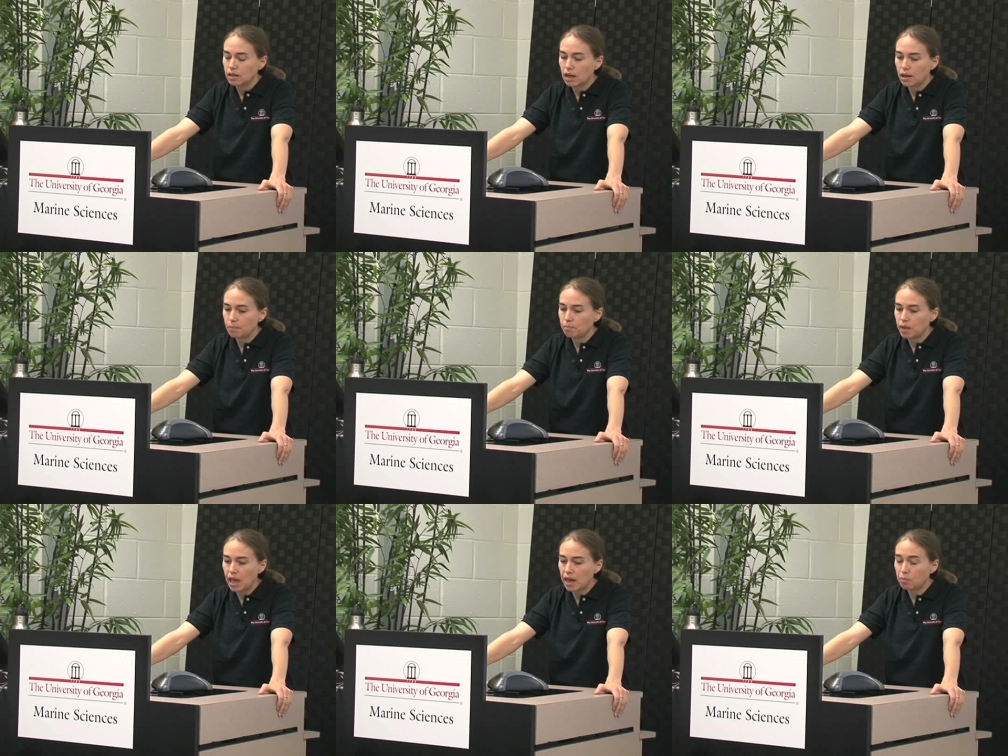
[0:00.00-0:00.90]

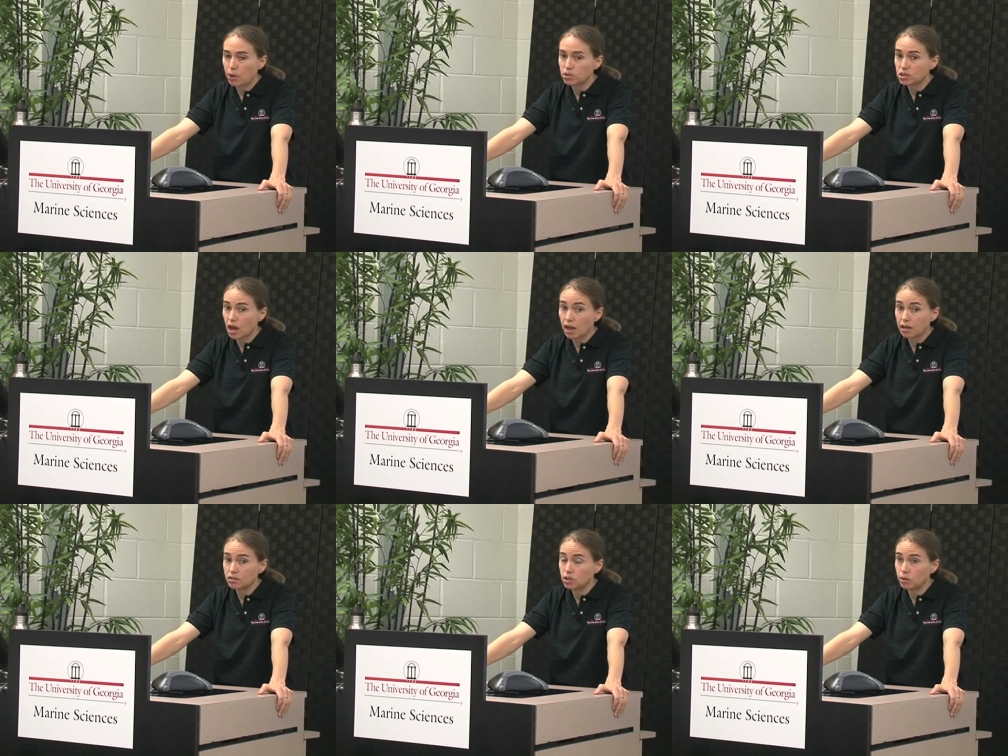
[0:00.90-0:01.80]
had a postdoc
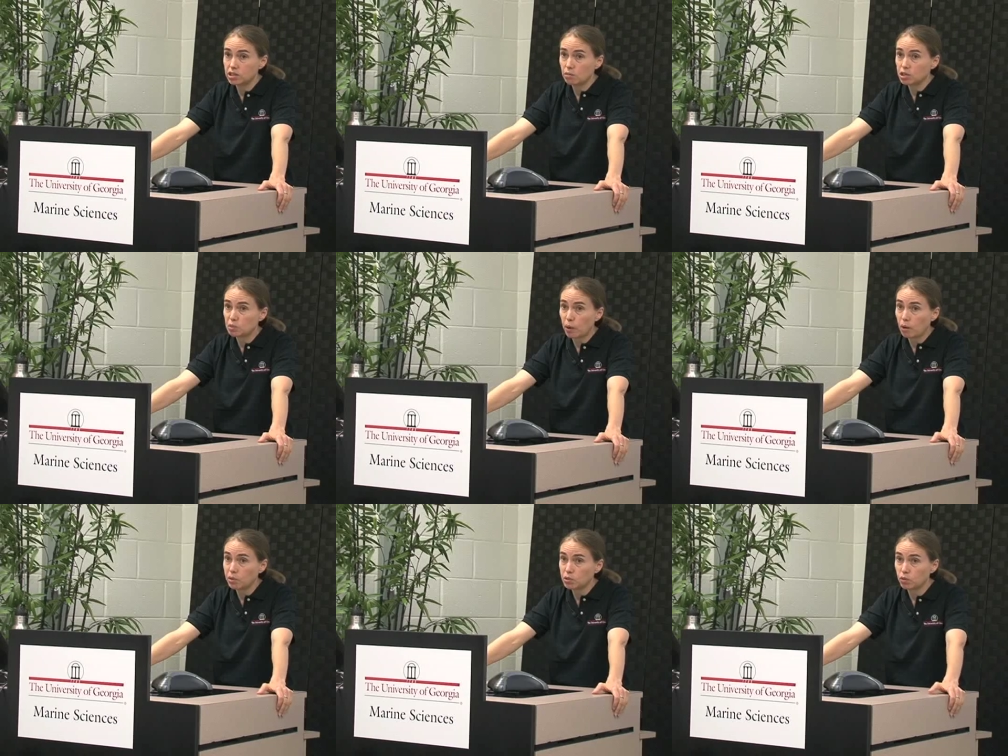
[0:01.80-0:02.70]
doing some
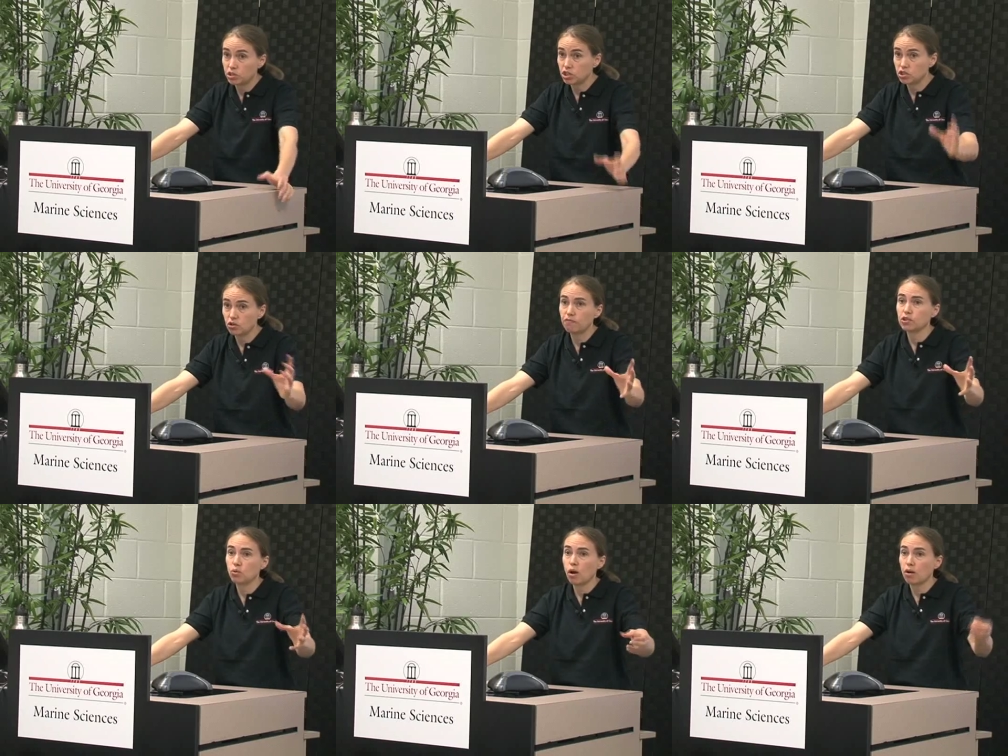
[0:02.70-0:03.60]
experiments with just
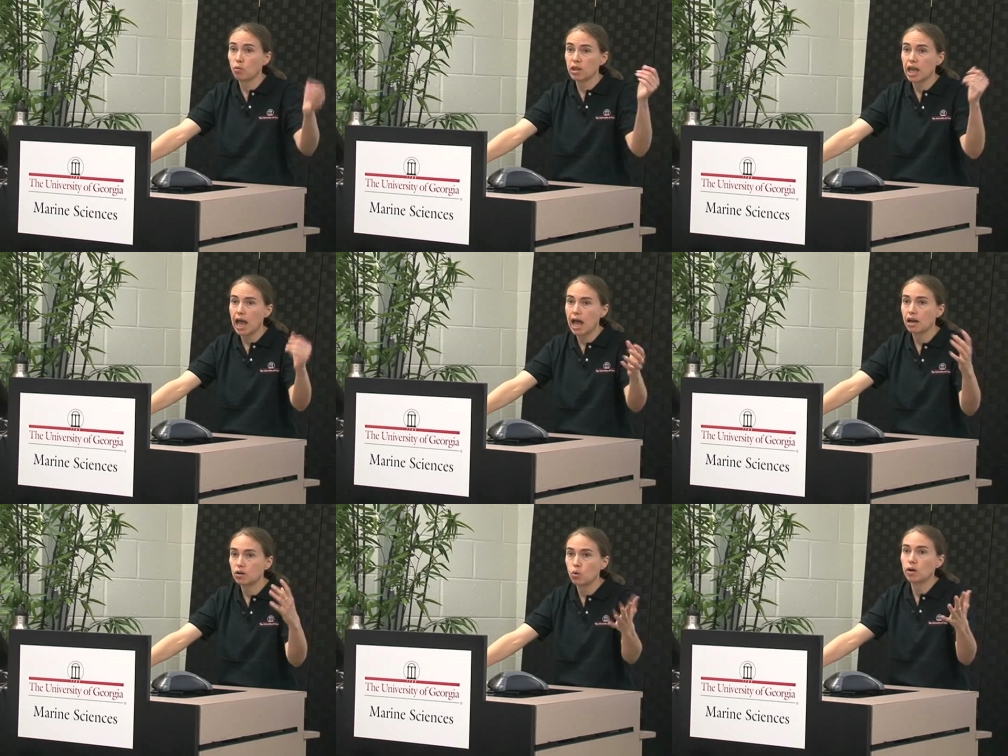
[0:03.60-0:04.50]
surface water, where they
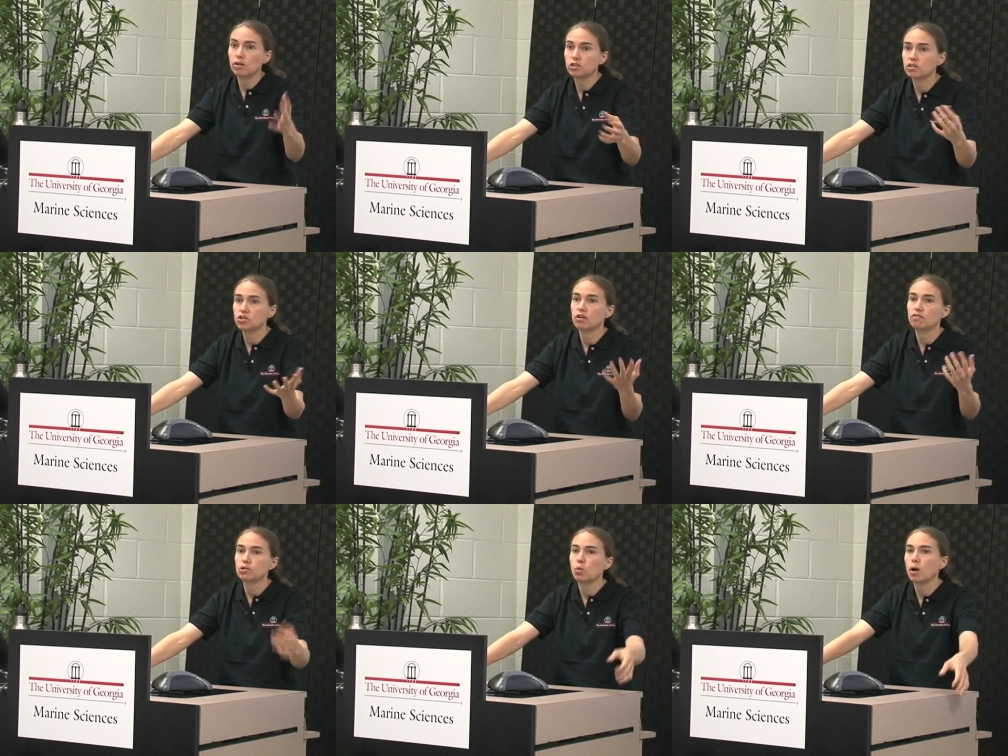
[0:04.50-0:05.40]
added oil to the
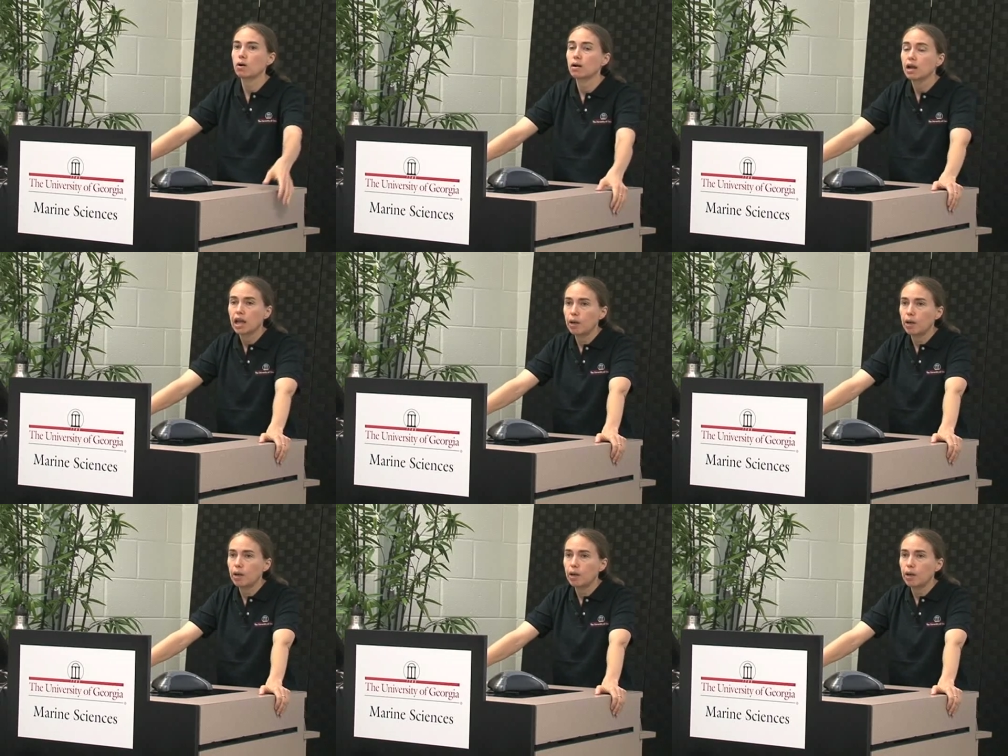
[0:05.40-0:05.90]
surface water,